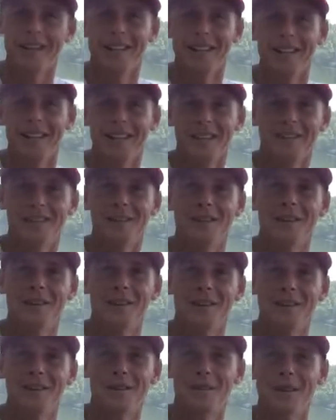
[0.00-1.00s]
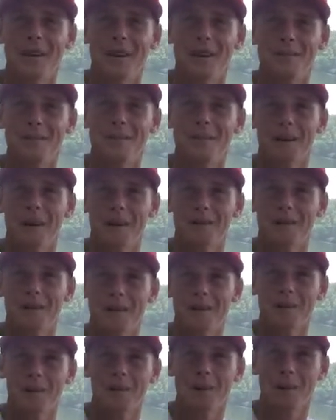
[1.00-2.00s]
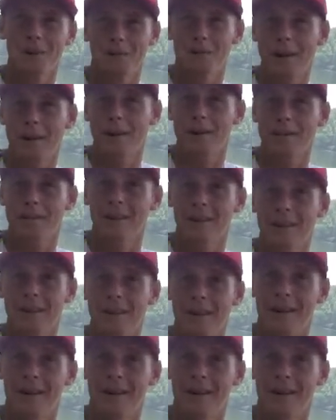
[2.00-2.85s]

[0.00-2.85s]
That's true. So I feel quite proud that